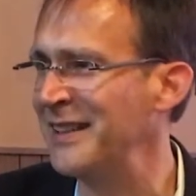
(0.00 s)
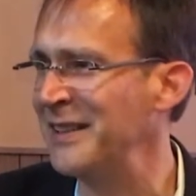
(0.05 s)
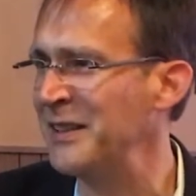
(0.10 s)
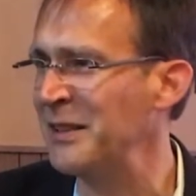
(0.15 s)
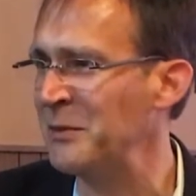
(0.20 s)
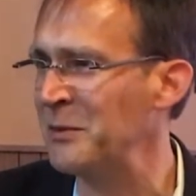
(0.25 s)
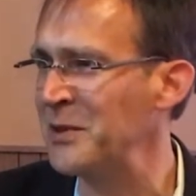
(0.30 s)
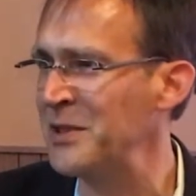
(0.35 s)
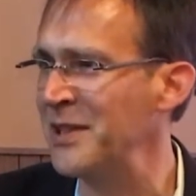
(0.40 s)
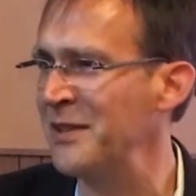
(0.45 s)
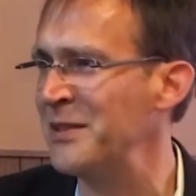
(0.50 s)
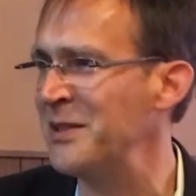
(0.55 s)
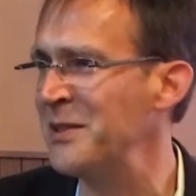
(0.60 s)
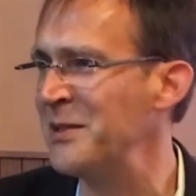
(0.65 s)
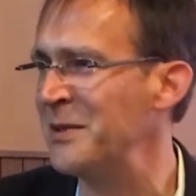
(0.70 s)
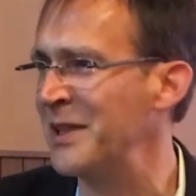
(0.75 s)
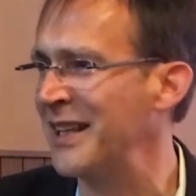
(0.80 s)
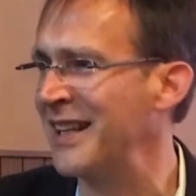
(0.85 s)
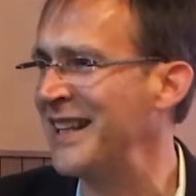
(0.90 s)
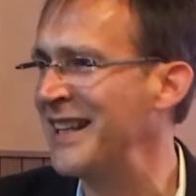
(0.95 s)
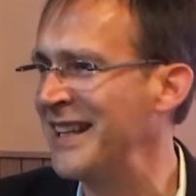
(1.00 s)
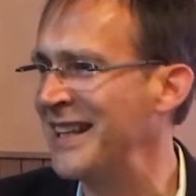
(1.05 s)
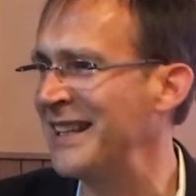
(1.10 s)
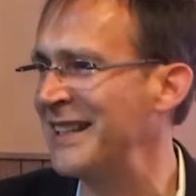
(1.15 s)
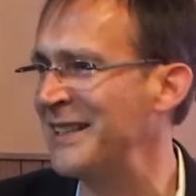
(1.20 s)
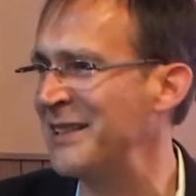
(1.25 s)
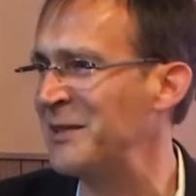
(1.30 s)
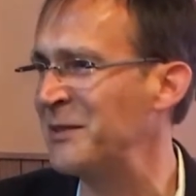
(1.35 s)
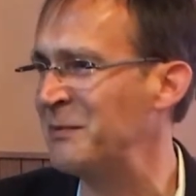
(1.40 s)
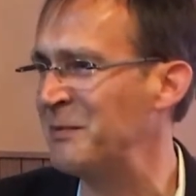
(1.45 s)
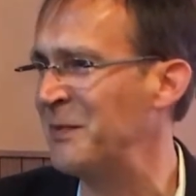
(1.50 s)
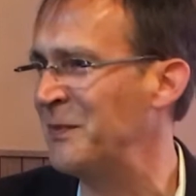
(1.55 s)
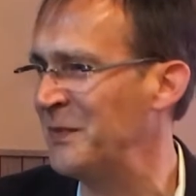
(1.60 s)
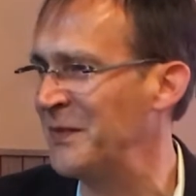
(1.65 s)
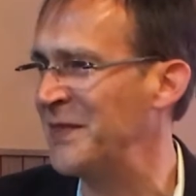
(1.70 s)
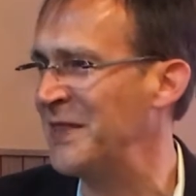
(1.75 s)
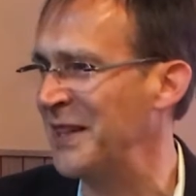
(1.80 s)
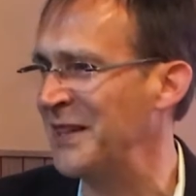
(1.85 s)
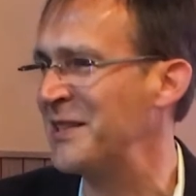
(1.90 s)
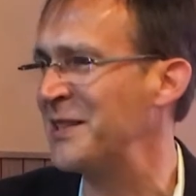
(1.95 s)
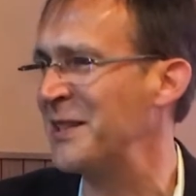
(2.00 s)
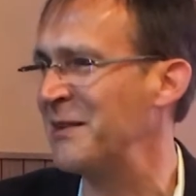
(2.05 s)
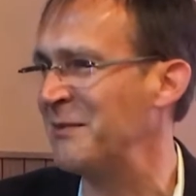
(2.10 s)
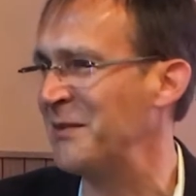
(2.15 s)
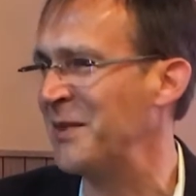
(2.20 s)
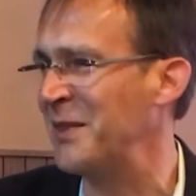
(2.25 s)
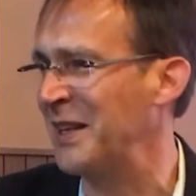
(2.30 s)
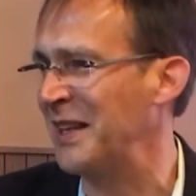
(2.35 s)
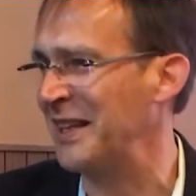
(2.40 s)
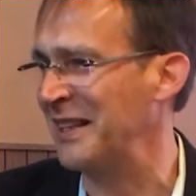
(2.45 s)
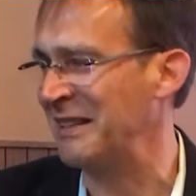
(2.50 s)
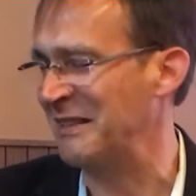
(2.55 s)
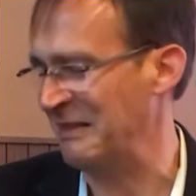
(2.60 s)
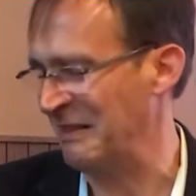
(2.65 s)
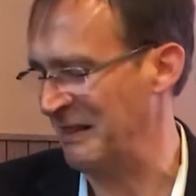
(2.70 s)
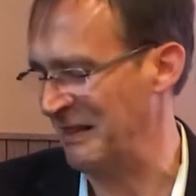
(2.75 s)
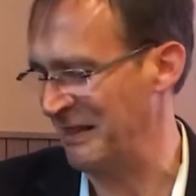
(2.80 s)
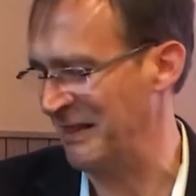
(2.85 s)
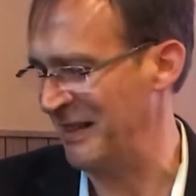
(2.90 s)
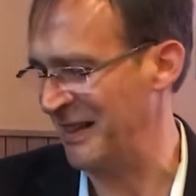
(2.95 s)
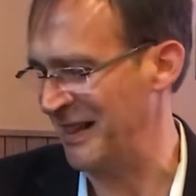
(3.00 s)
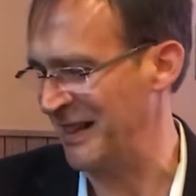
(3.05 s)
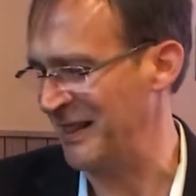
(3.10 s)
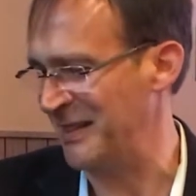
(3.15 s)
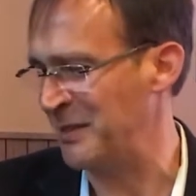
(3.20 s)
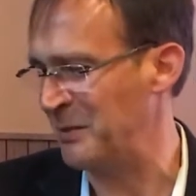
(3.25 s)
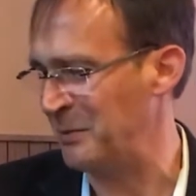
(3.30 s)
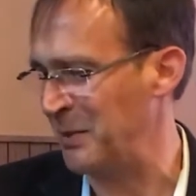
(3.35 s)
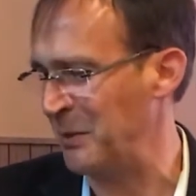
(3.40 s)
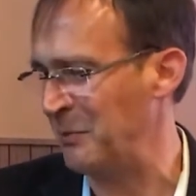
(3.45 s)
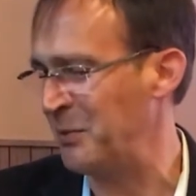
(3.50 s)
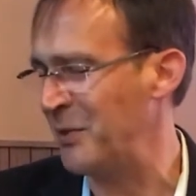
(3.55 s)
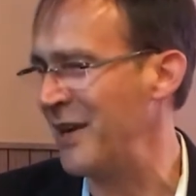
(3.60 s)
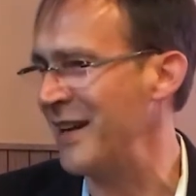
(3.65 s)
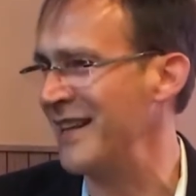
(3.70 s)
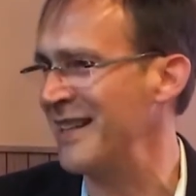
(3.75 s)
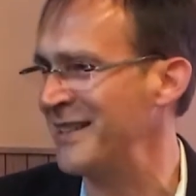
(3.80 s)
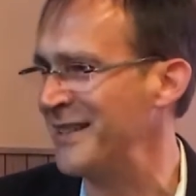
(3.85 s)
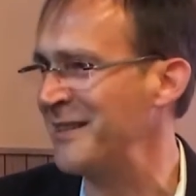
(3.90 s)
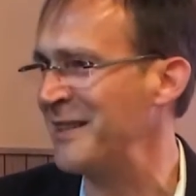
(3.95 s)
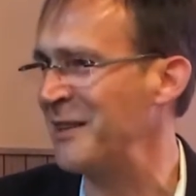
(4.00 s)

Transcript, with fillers: you know, what do you do when a kid has done something uh, to be praised?